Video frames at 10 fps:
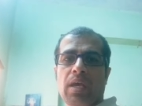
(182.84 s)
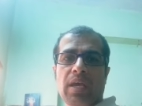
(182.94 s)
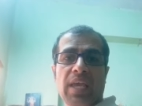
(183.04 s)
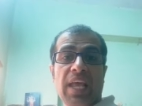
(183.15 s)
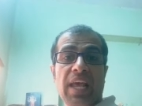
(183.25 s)

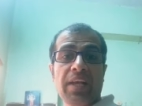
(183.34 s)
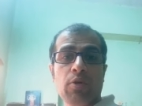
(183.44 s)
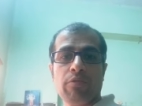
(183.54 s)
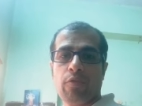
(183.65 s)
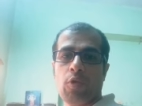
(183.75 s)

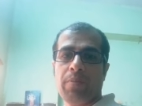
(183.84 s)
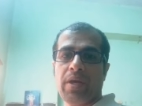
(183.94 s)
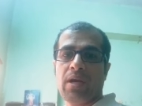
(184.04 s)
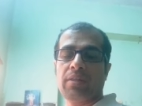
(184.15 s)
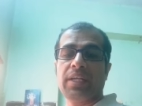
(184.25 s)

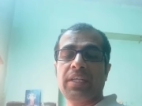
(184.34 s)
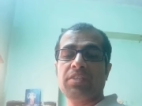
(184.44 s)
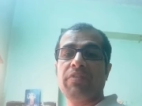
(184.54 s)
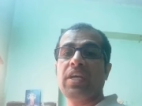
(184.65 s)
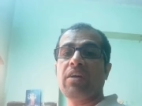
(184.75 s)
caninophobia, that is
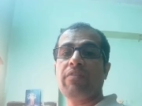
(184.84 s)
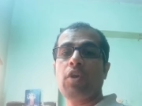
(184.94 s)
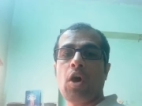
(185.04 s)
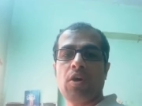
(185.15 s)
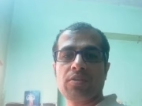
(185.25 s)
fear of
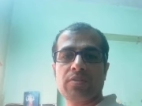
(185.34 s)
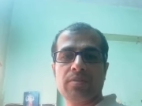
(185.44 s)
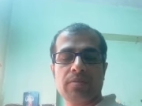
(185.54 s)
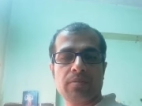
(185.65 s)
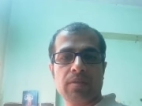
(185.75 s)
dogs,